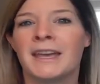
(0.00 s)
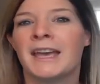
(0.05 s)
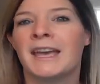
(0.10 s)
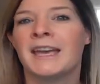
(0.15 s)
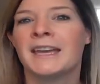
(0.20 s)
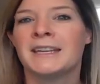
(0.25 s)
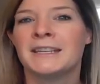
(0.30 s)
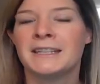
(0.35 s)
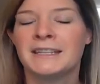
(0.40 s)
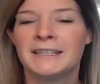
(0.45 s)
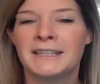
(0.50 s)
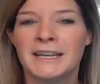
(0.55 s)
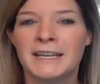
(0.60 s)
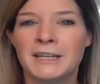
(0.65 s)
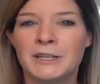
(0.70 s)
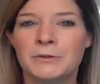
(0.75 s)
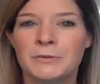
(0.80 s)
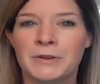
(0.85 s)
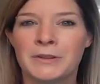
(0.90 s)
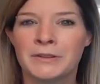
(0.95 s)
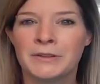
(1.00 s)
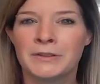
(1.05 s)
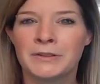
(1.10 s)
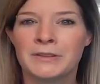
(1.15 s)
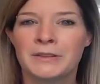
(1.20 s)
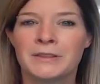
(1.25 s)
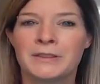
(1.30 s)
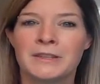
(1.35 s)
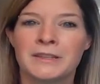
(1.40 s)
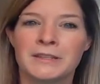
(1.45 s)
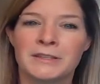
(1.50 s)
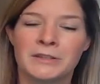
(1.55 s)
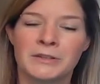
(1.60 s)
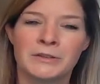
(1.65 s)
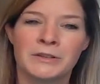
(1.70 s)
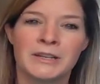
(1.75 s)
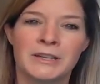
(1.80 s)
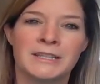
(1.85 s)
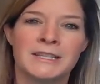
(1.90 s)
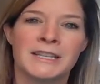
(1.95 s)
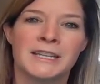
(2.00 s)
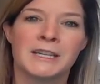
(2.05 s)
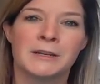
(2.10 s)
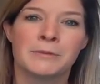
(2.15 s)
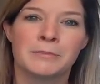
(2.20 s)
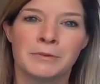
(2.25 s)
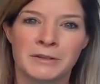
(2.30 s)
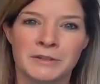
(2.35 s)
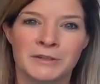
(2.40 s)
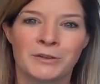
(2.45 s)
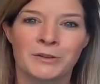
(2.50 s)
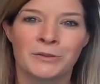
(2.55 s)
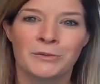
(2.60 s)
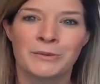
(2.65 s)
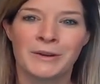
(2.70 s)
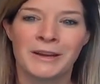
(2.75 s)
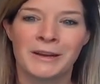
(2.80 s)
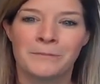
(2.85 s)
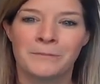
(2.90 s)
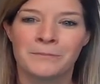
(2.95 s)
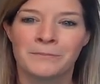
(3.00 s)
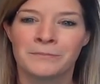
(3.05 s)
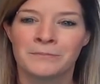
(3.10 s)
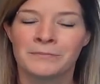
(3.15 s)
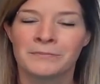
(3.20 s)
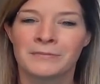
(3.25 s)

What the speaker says: and engage with the students in a personal way.